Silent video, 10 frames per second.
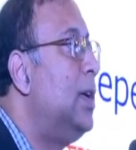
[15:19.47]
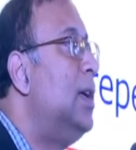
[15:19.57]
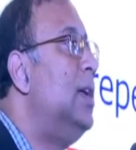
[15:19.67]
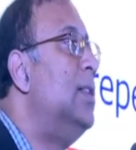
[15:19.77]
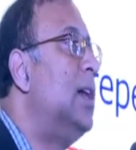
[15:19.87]

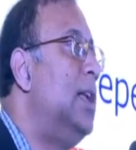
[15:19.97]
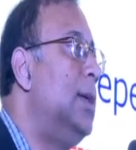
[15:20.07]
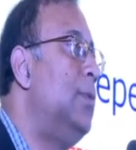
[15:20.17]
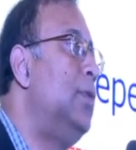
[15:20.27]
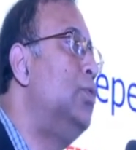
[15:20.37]
he's
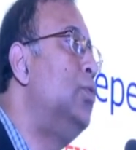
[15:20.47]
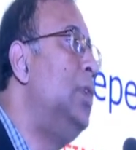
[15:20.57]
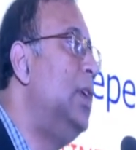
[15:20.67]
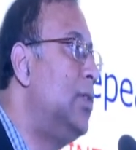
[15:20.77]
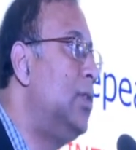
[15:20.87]
unable to
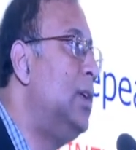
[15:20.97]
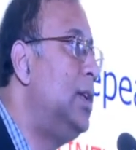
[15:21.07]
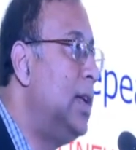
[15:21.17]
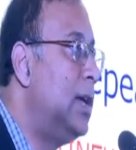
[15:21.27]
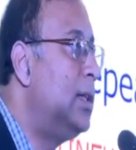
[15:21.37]
literally
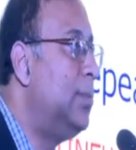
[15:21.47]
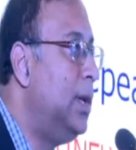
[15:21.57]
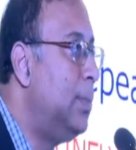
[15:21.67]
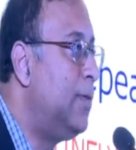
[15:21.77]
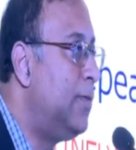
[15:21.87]
take the
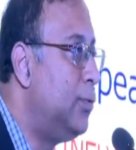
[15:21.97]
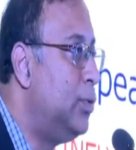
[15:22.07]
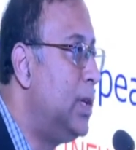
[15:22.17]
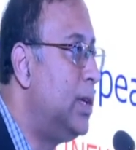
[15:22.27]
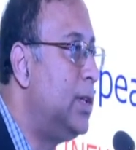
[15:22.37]
minimum
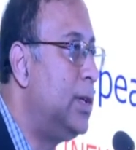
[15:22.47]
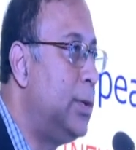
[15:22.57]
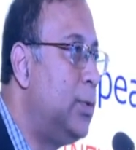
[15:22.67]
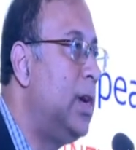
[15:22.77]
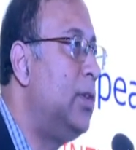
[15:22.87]
food that is
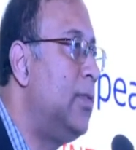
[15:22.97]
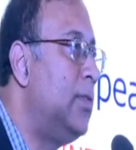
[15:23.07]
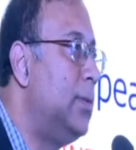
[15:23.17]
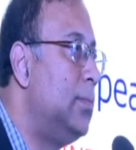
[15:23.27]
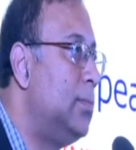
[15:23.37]
required of
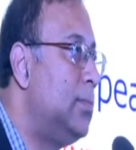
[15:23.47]
him.